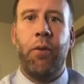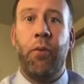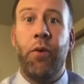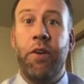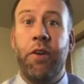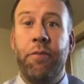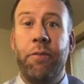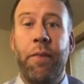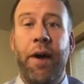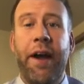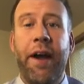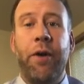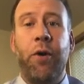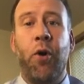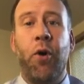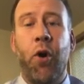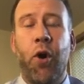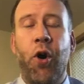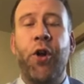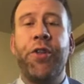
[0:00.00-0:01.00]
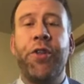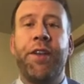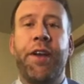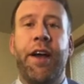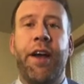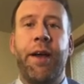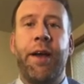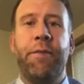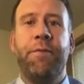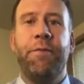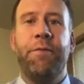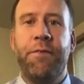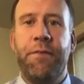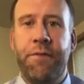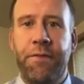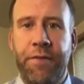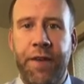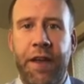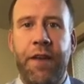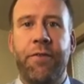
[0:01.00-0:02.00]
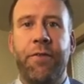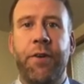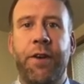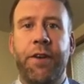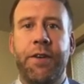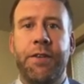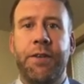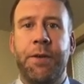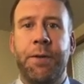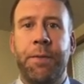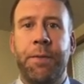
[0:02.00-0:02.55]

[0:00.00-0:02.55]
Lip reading: one of my all-time favorite